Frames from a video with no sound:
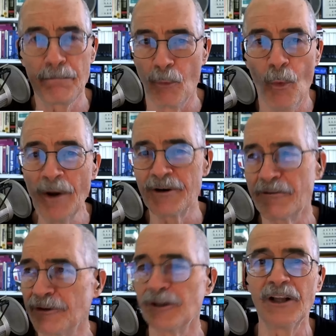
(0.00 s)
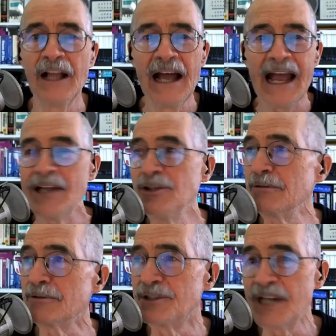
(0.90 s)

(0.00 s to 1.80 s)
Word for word: wonderful, and you